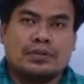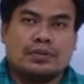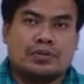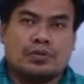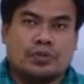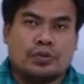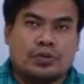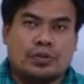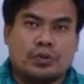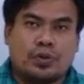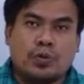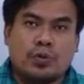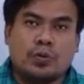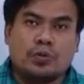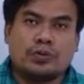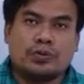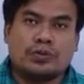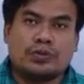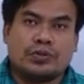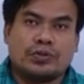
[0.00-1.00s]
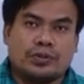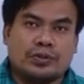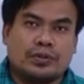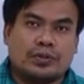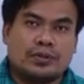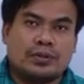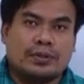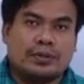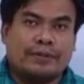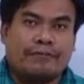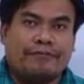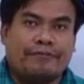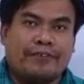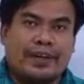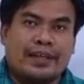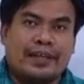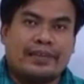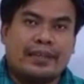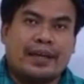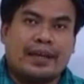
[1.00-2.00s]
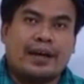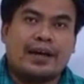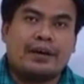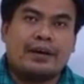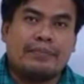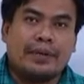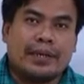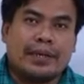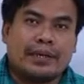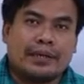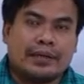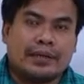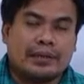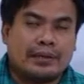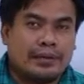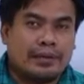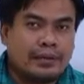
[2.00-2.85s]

So those where they are being